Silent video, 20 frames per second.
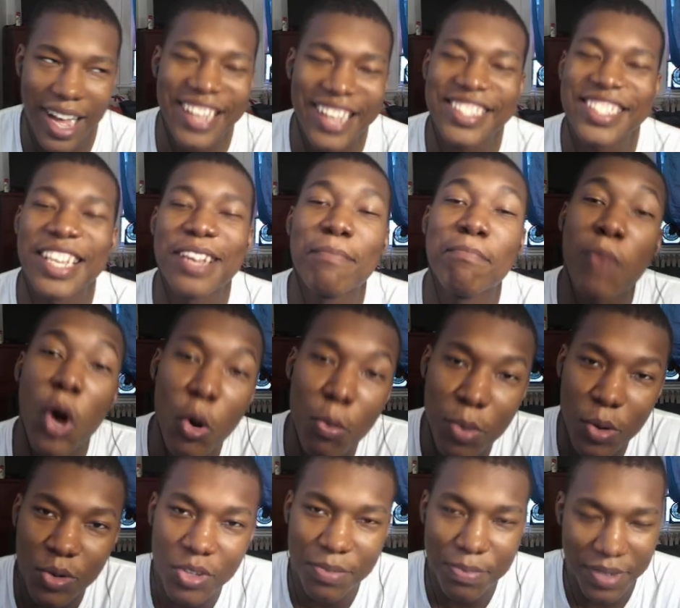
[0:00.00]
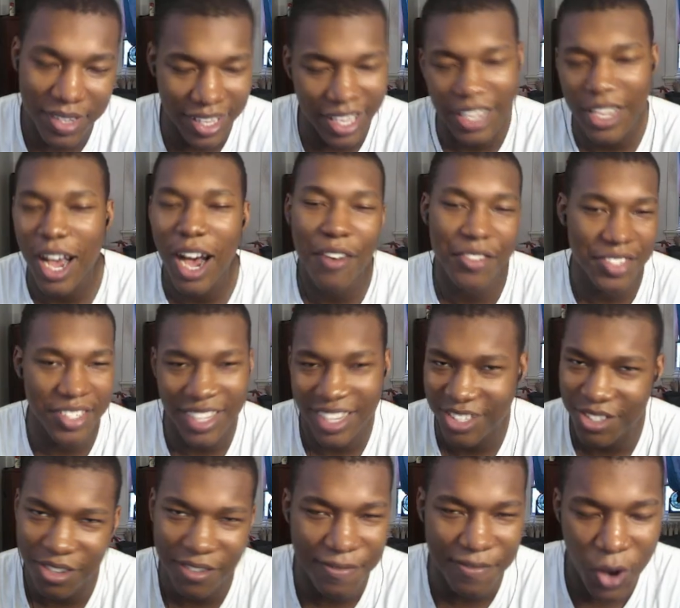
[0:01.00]
I say mobiles, but like obviously
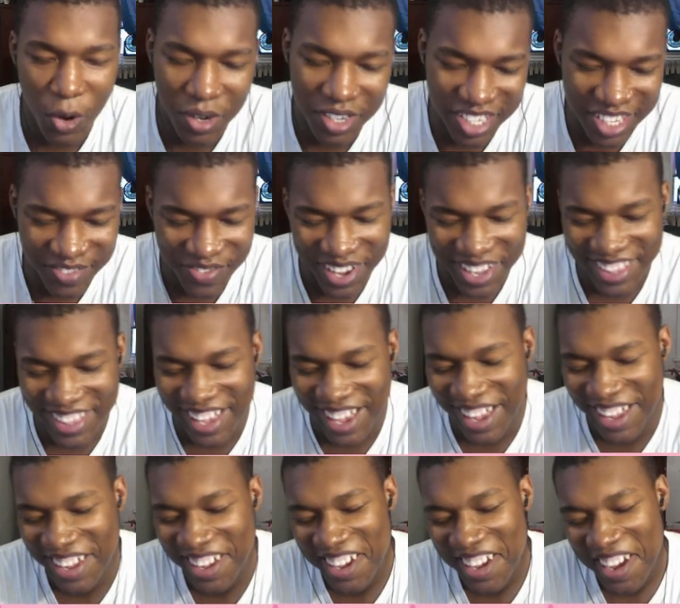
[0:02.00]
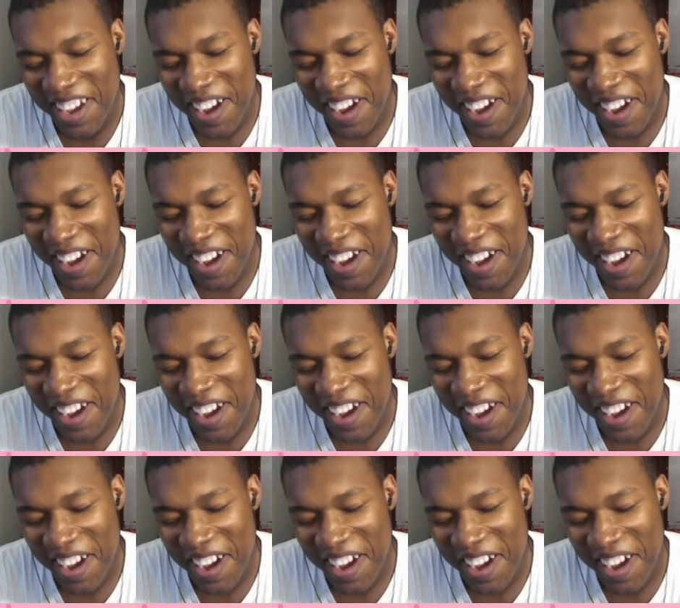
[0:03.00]
like to the phone and stuff like that.